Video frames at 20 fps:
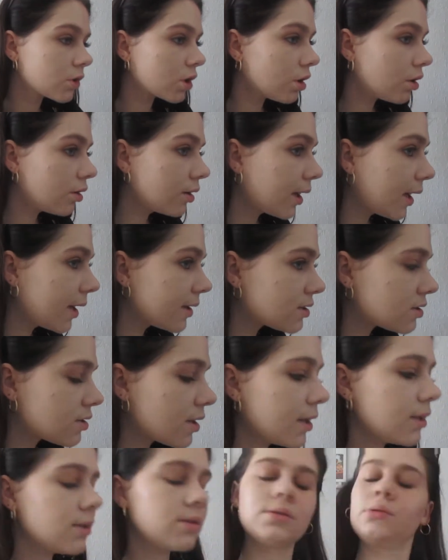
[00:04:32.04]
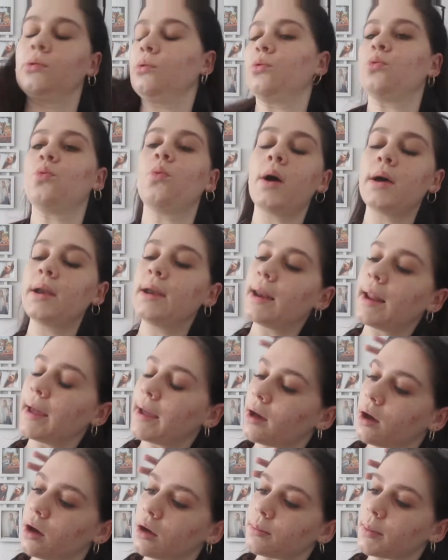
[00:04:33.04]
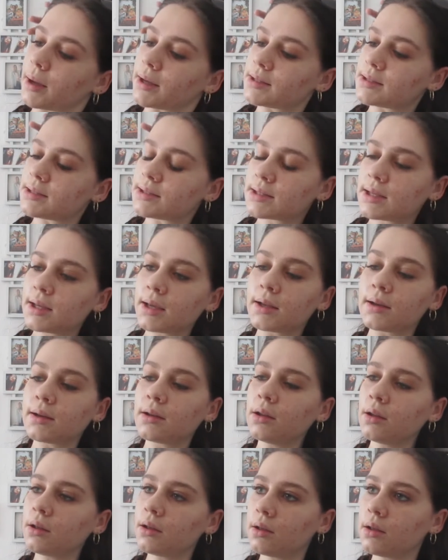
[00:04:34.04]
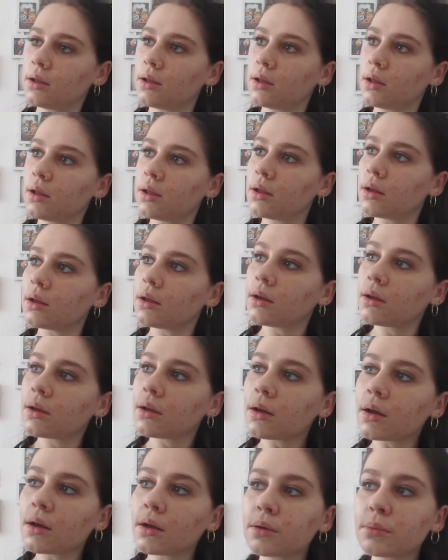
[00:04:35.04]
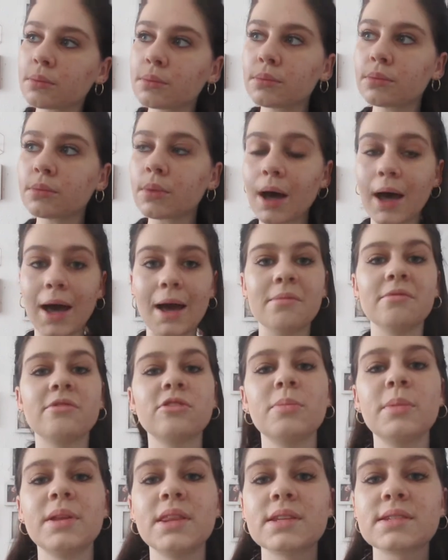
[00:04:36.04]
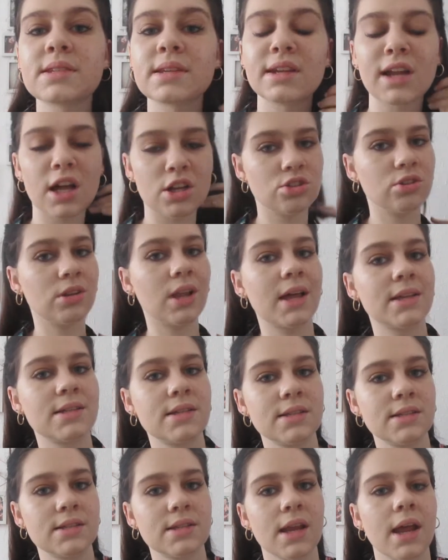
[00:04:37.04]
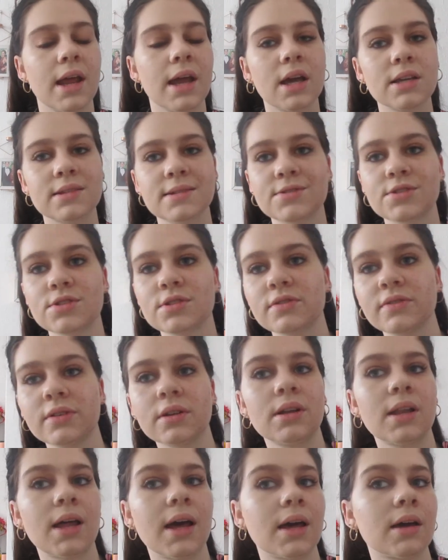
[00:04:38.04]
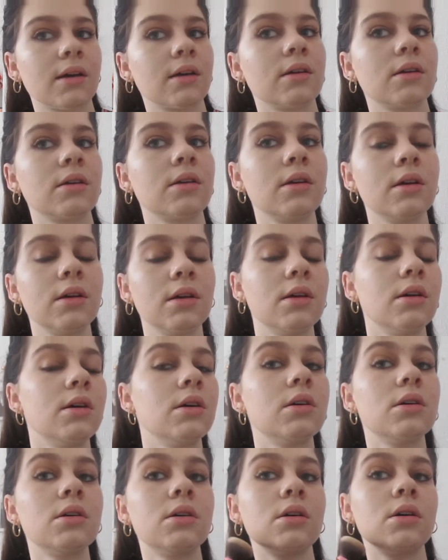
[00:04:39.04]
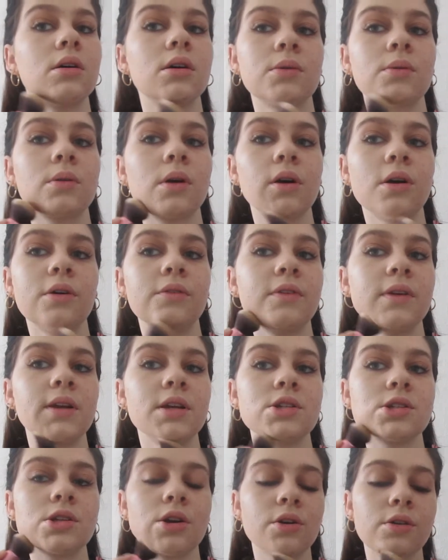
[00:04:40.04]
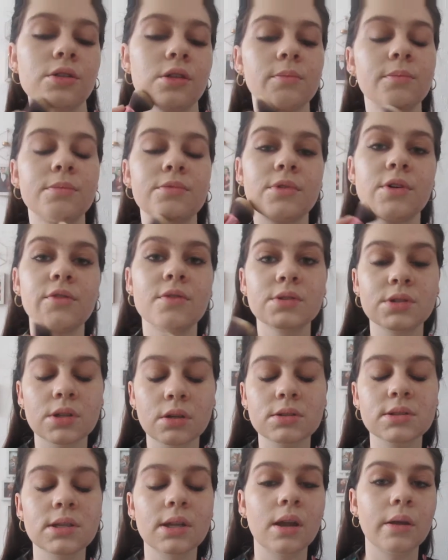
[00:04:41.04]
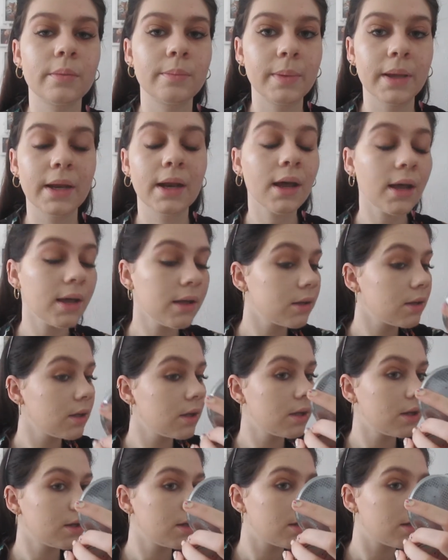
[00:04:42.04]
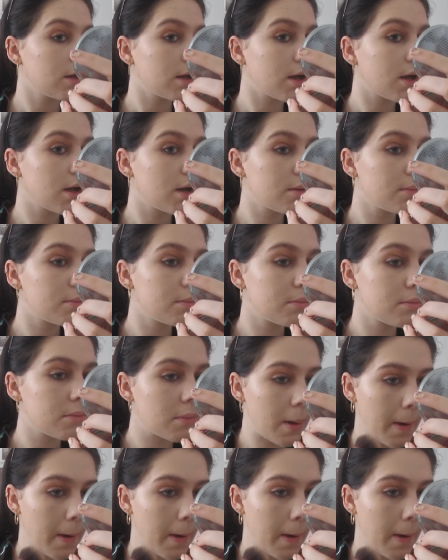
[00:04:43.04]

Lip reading: okay, so that's one layer on my skin. I am filming this in natural lighting today because I just feel like it will hopefully show the results a lot better. I